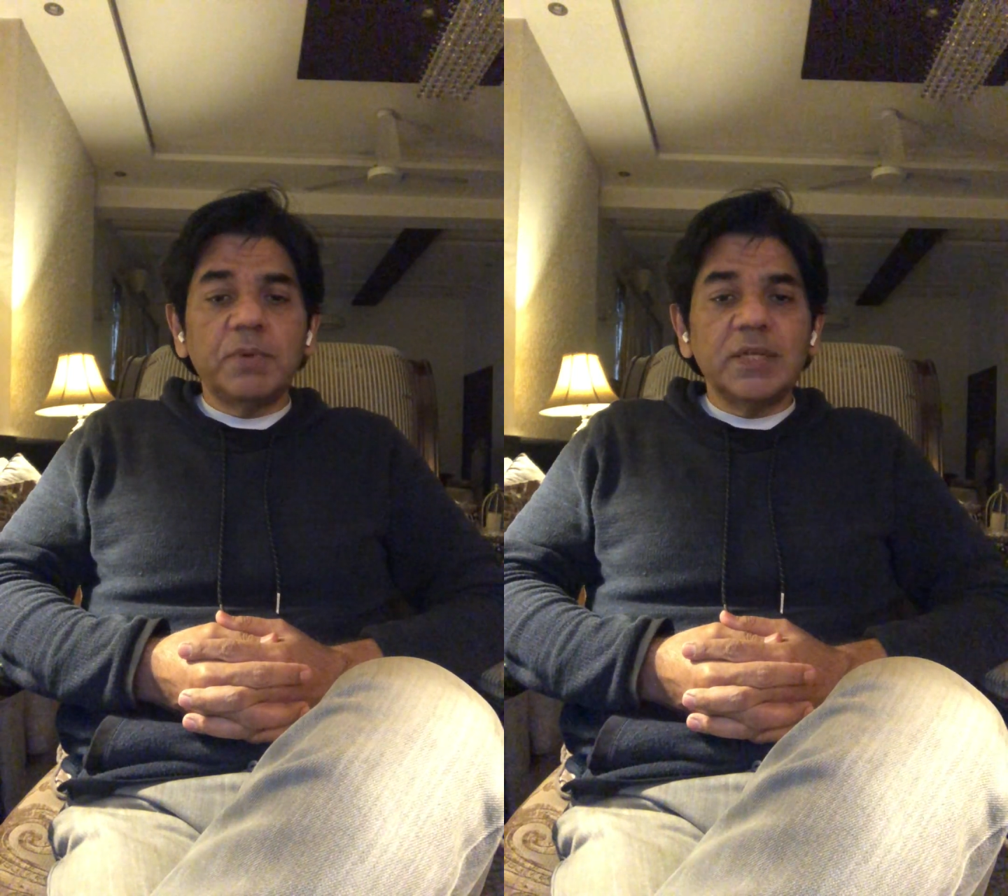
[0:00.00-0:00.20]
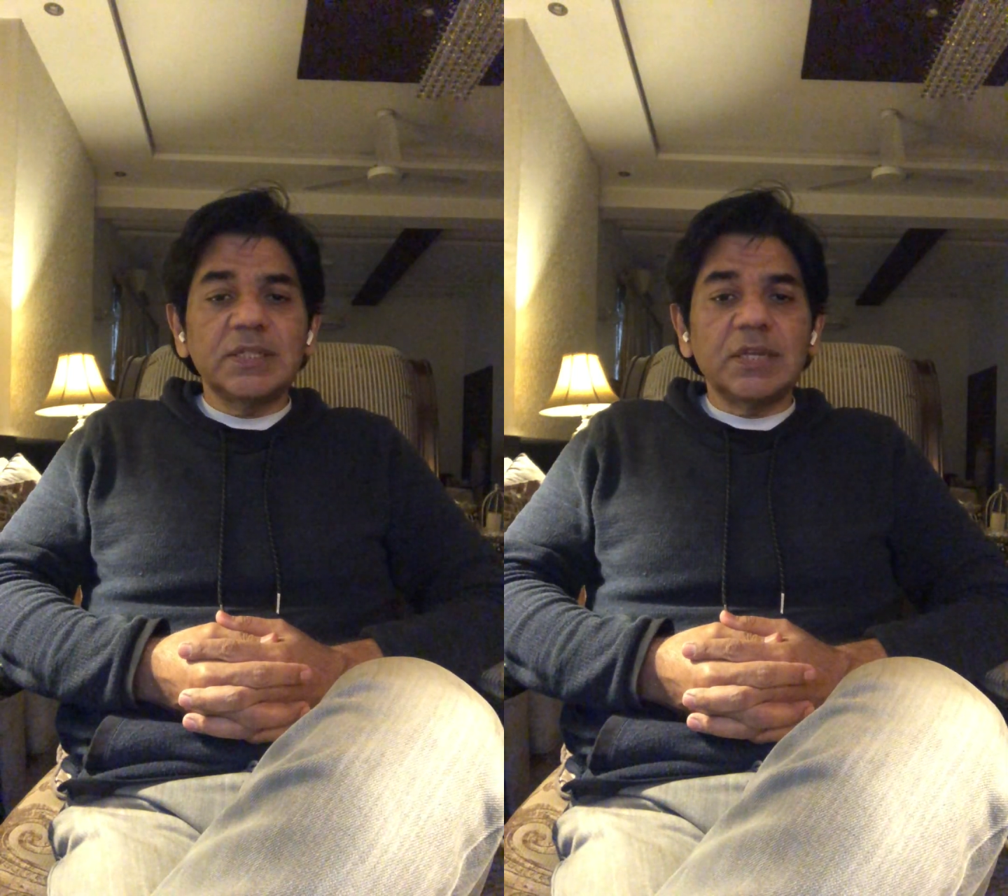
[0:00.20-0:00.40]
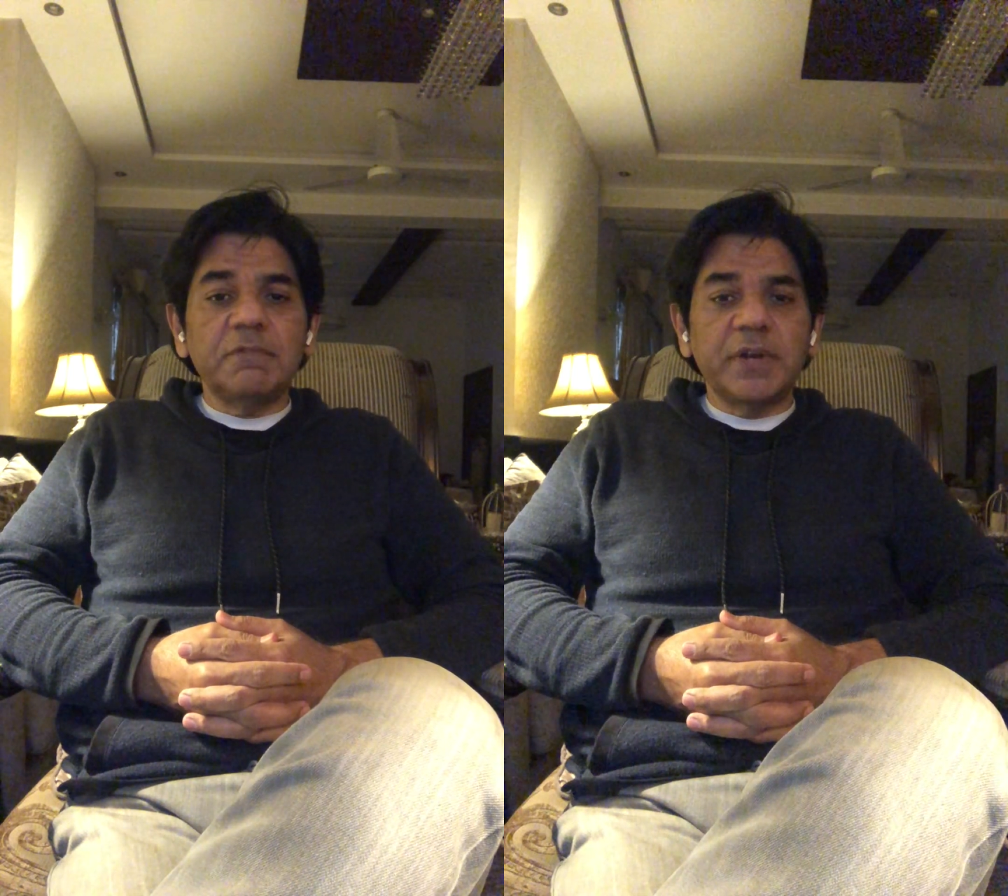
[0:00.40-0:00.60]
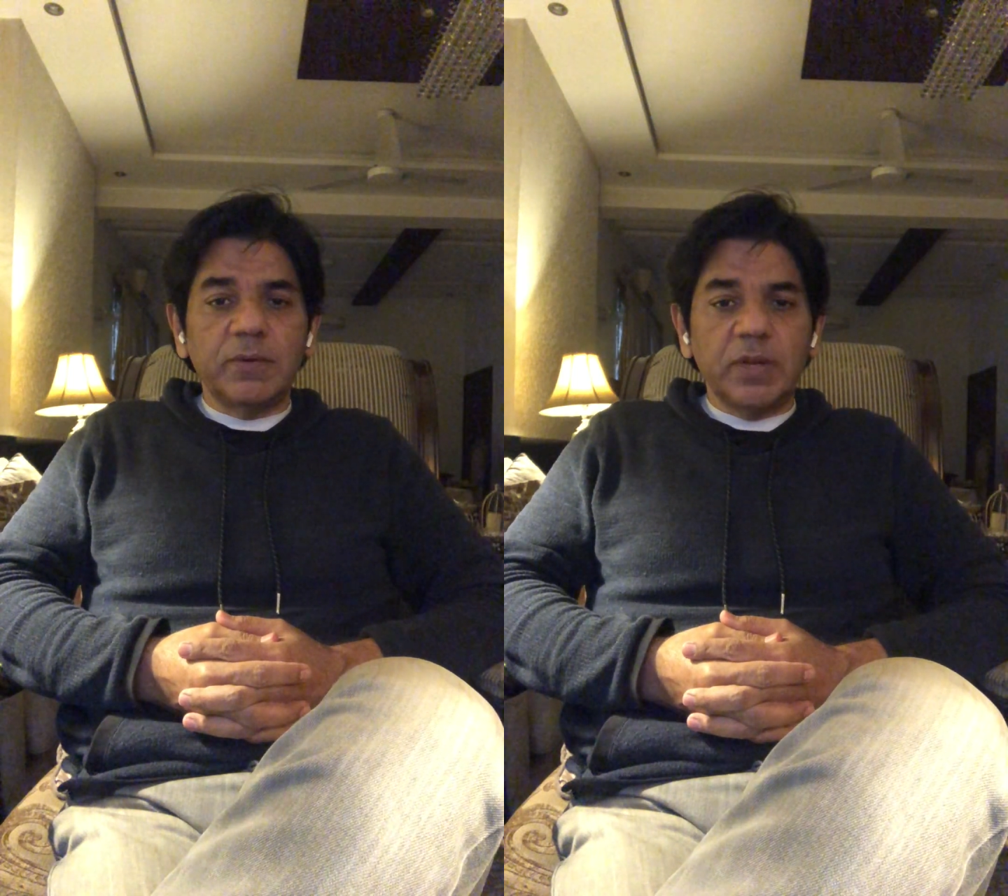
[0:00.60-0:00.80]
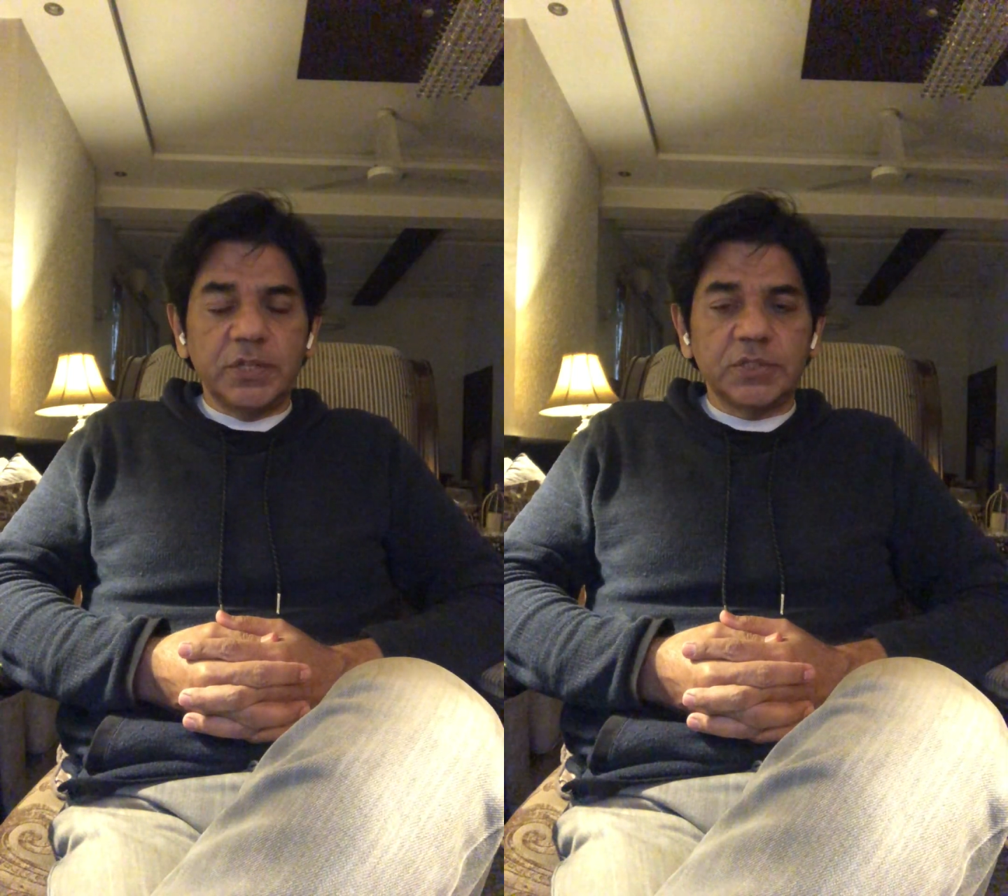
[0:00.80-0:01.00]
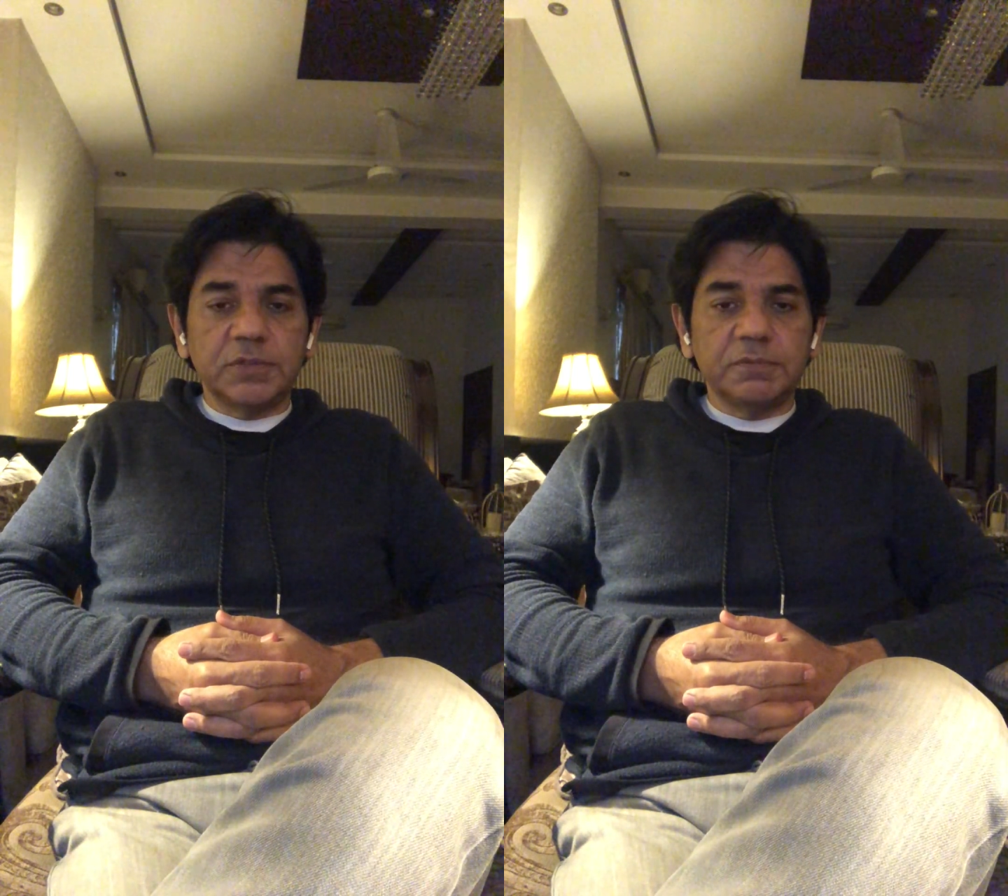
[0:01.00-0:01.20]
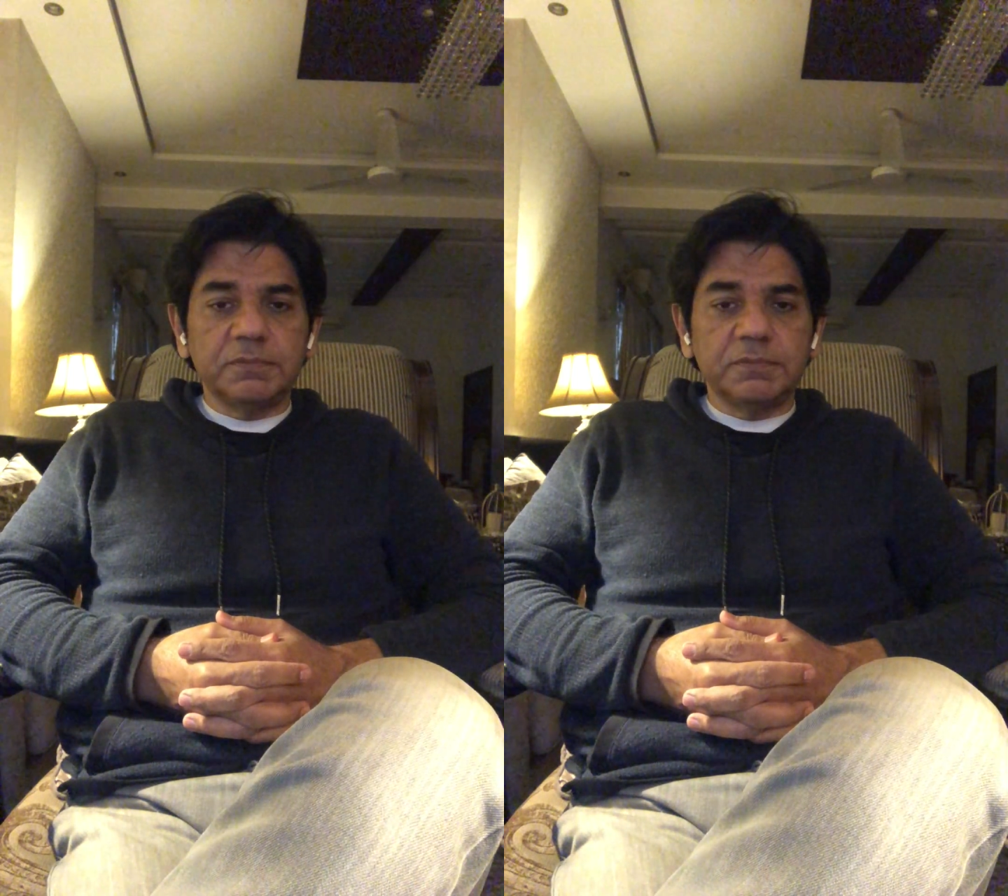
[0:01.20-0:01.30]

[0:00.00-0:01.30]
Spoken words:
by self-regulation.